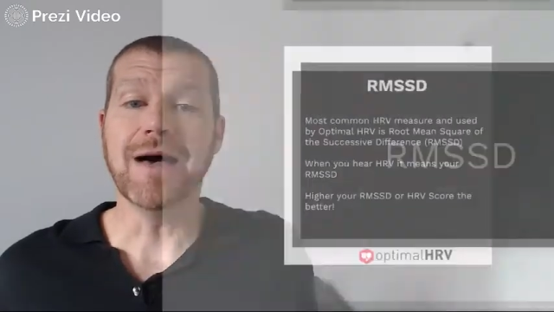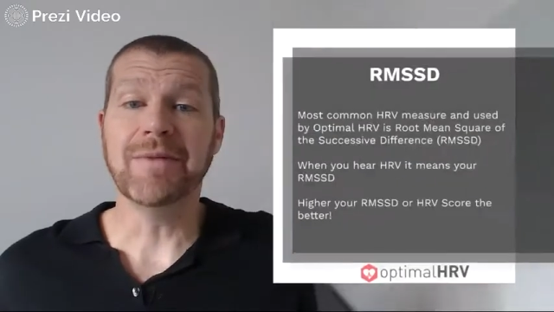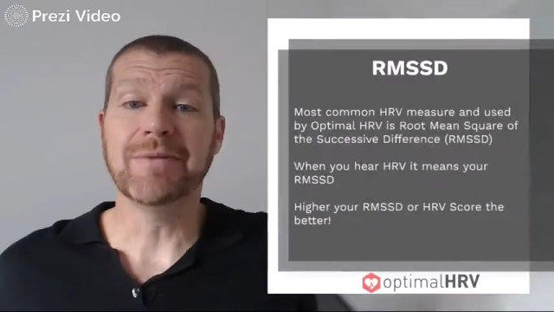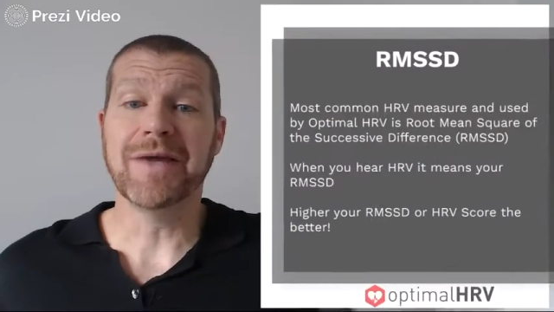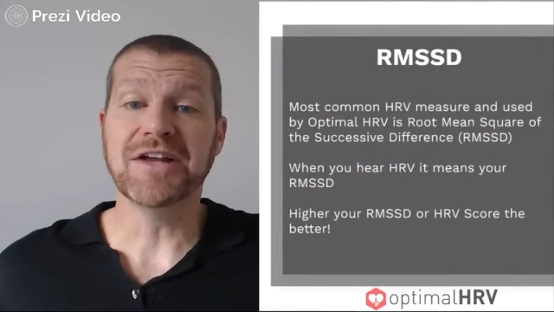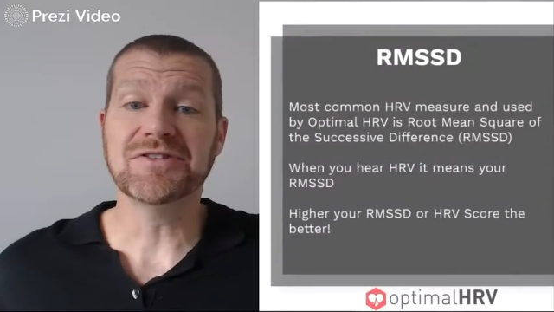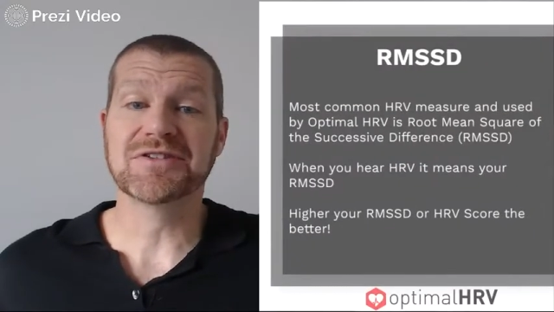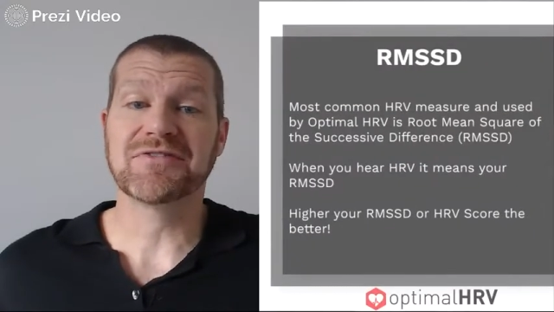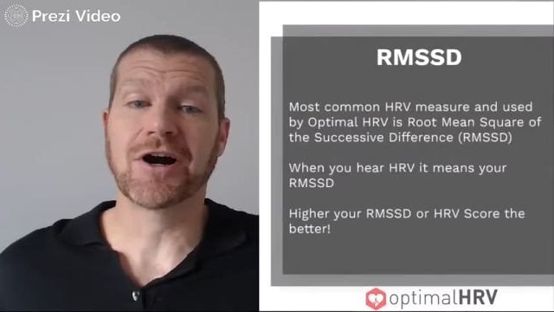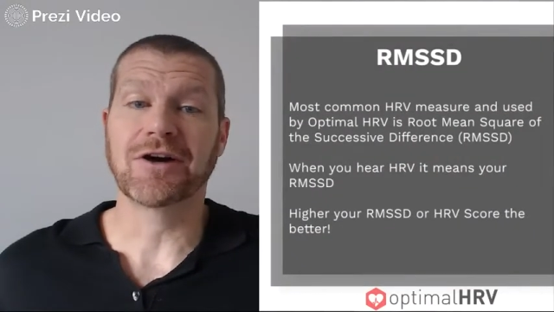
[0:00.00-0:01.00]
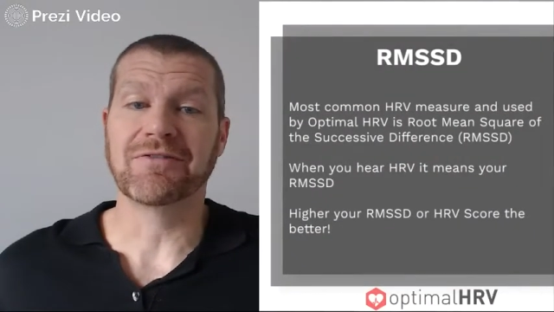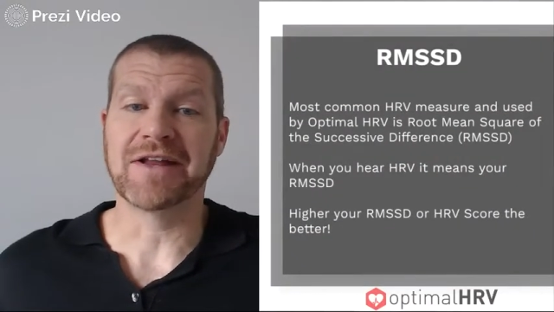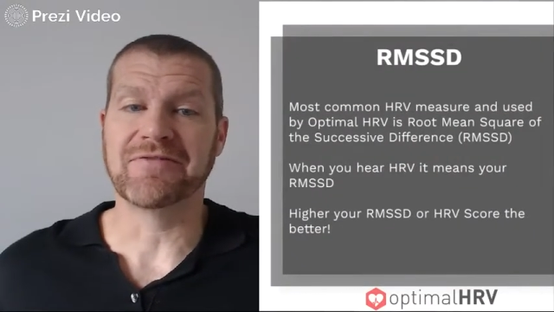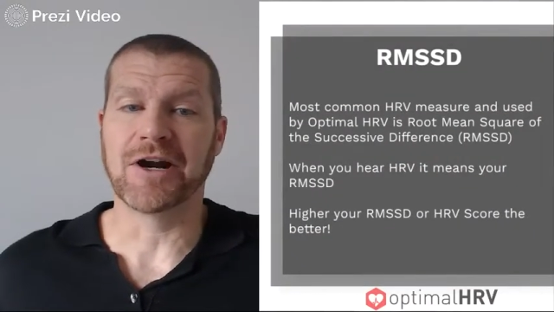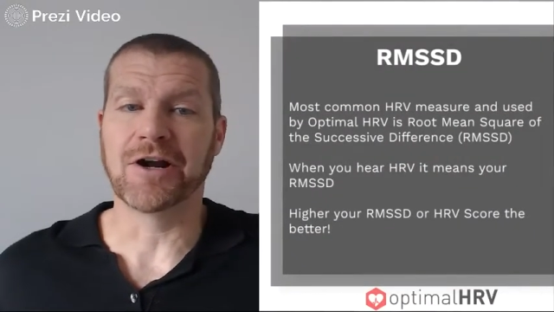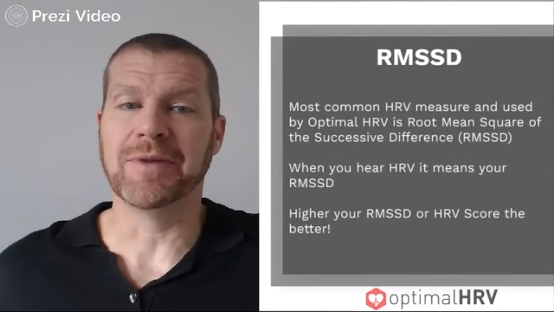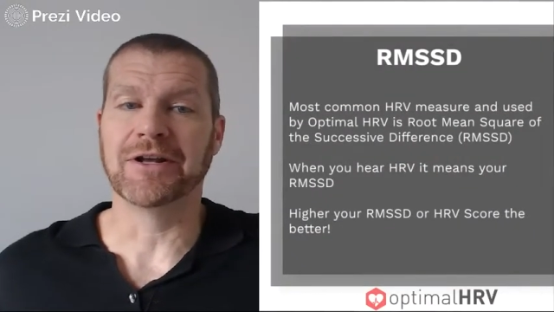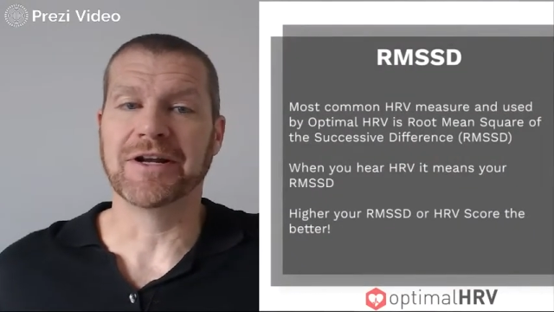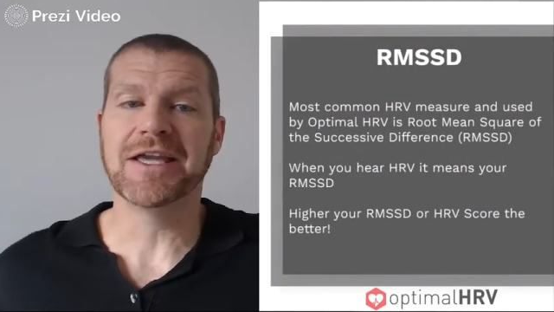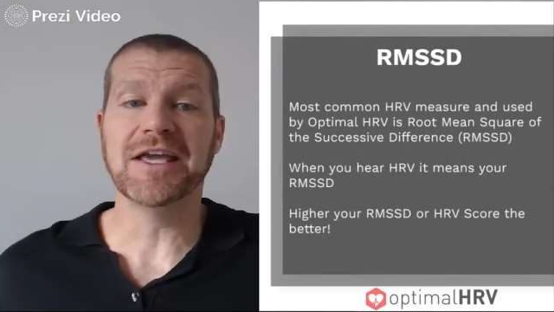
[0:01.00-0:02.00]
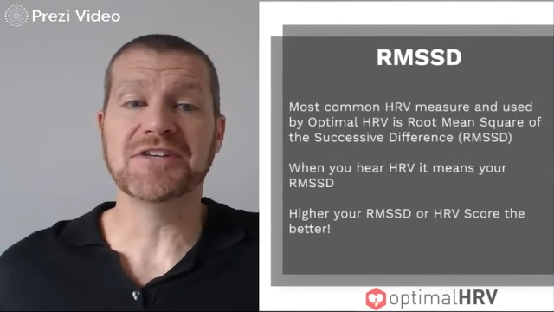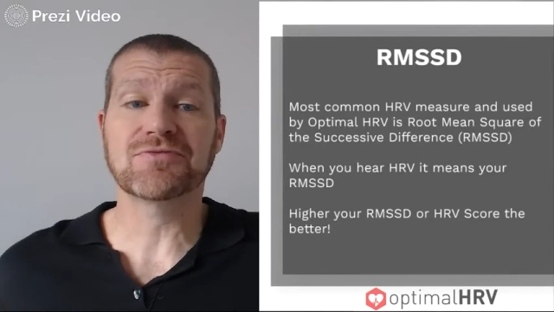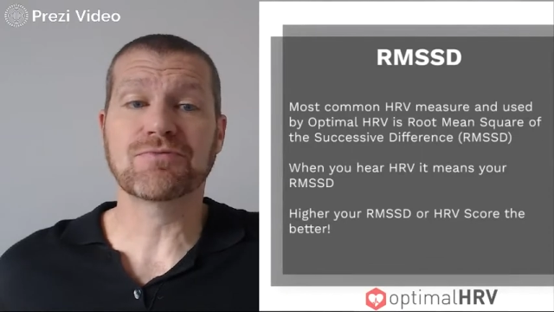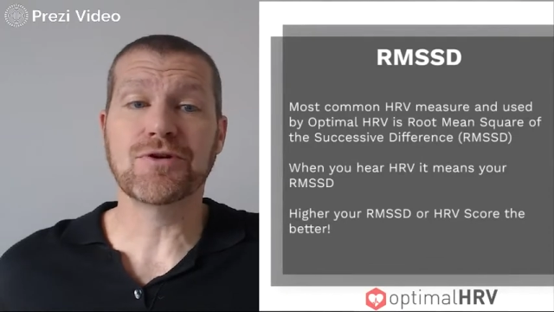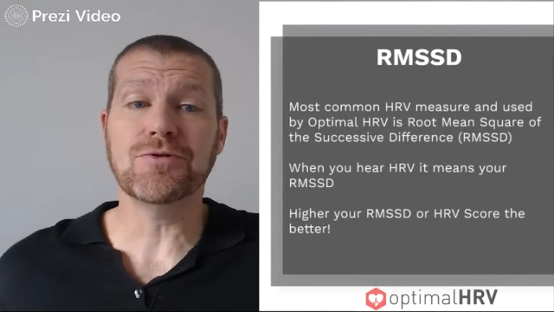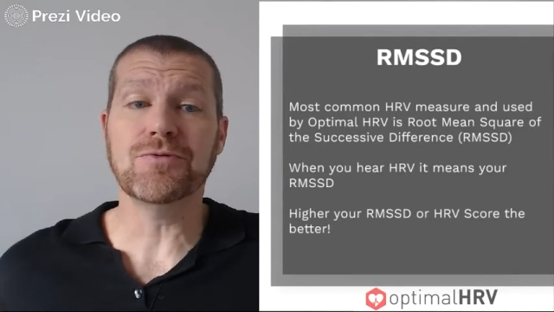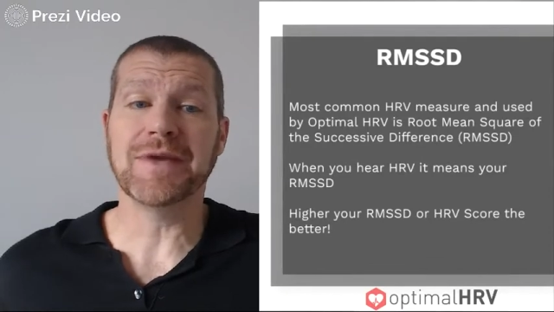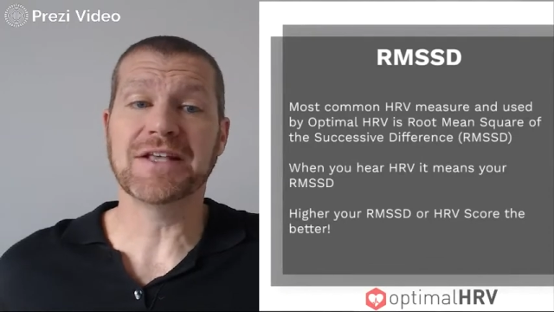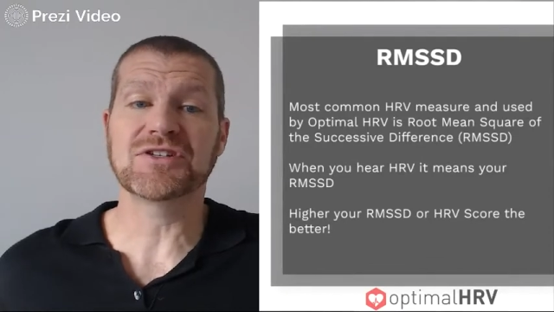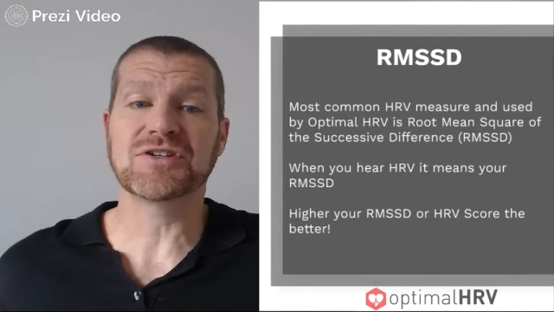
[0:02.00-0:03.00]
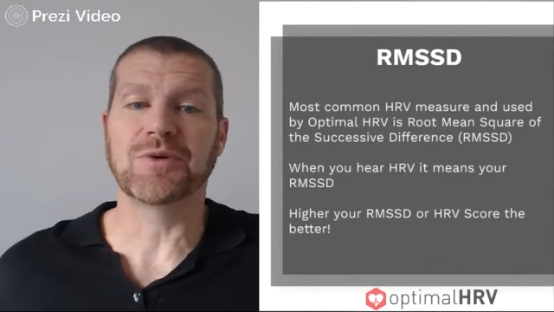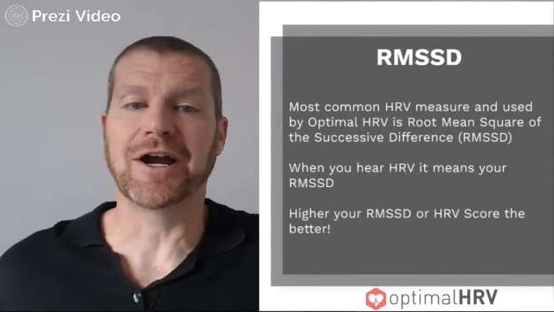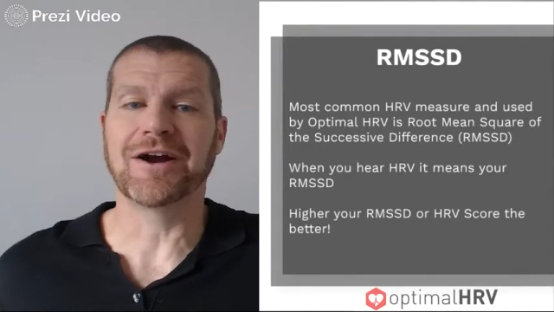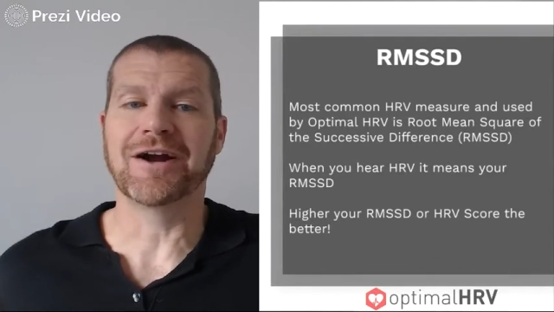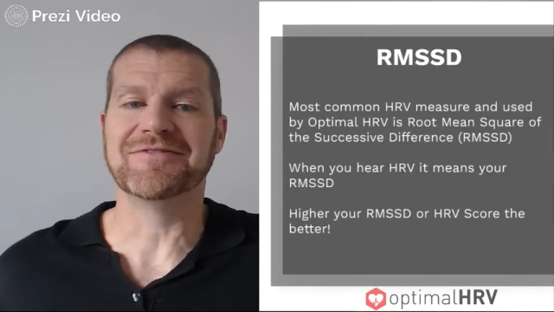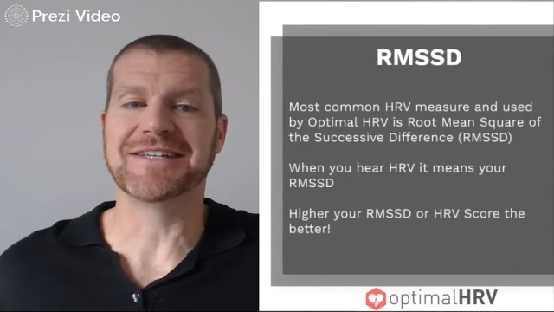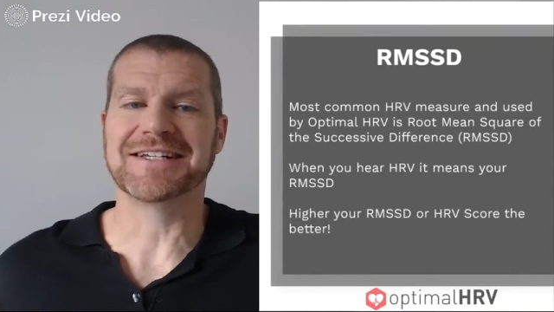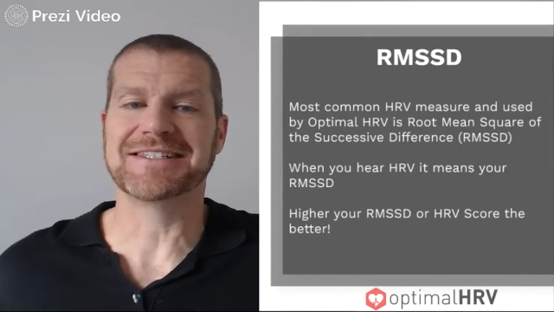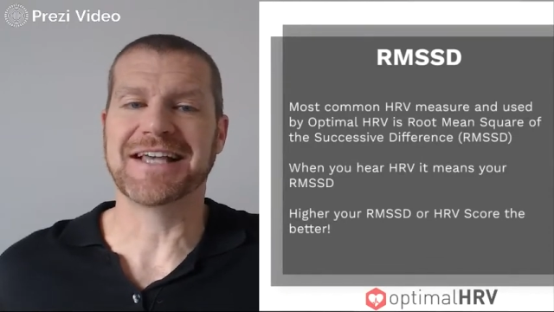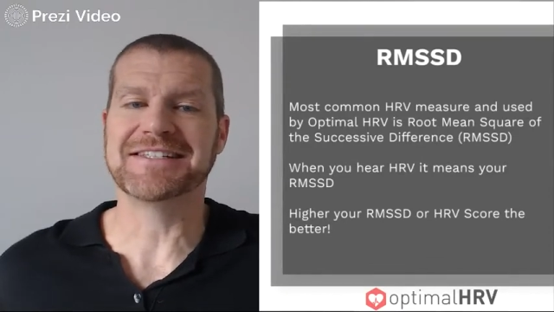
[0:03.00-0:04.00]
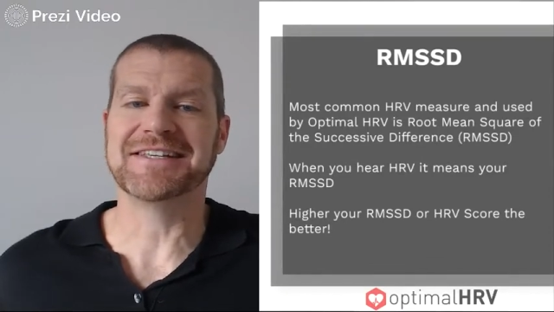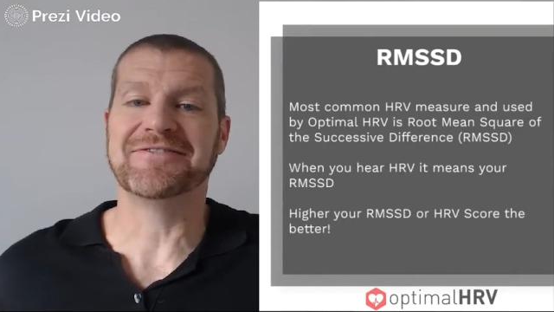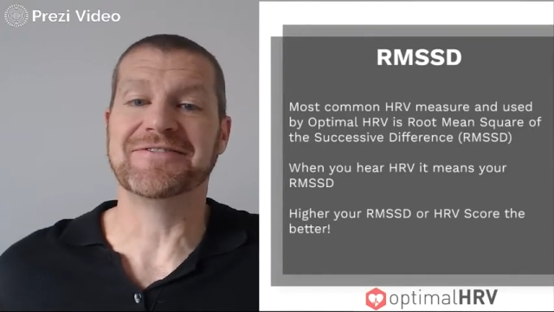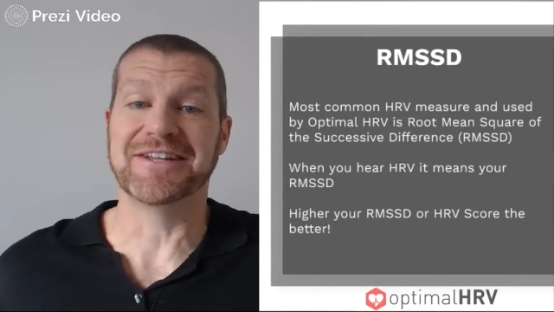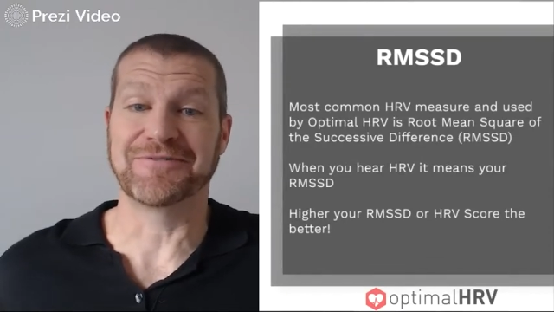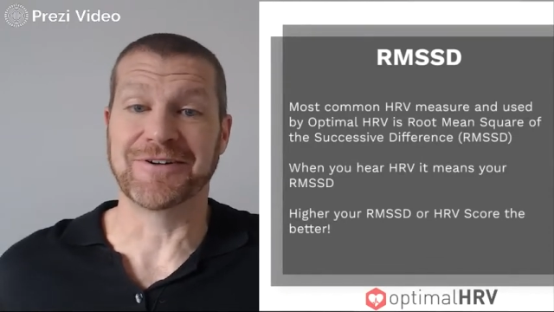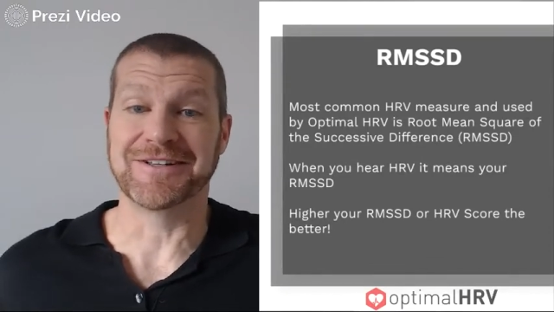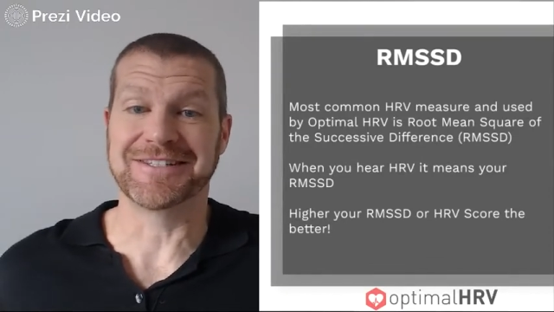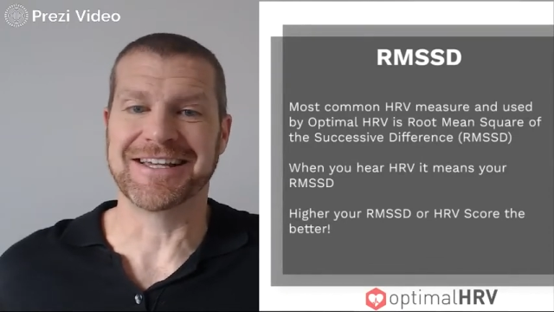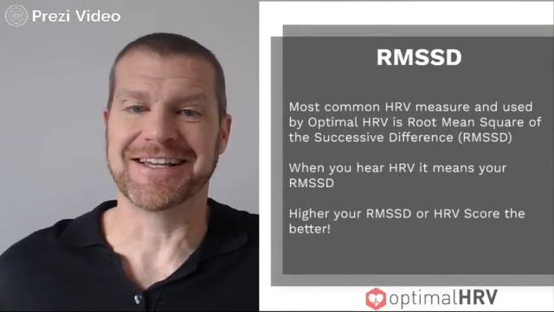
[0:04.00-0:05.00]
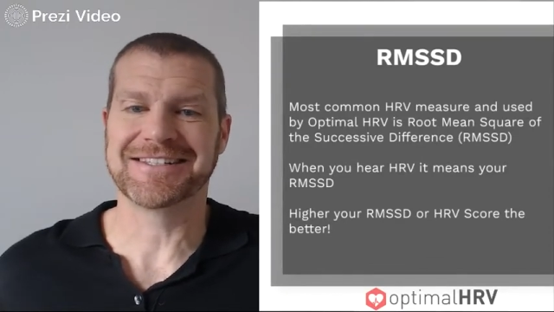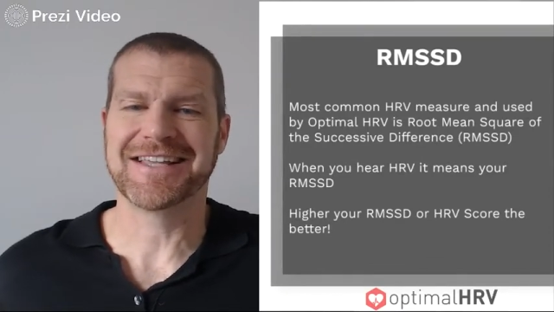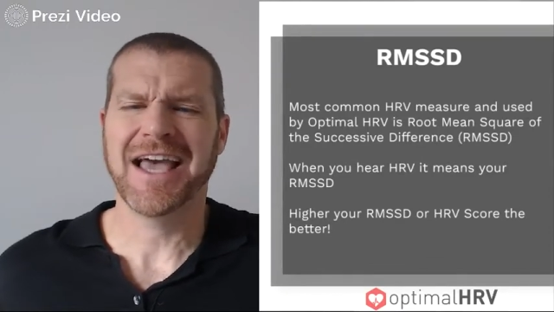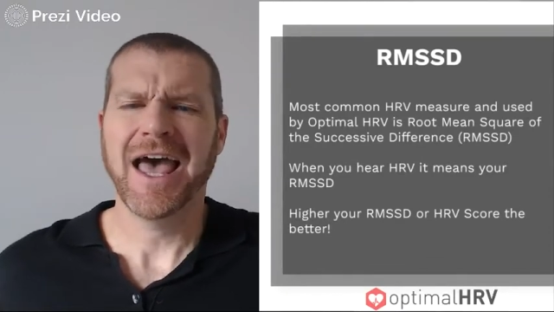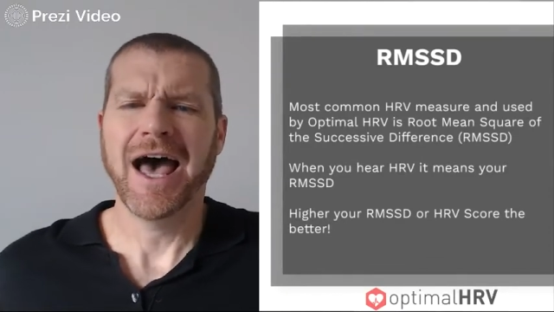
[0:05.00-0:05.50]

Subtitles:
common measures of heart rate variability is Rootmeansquare of successive differences.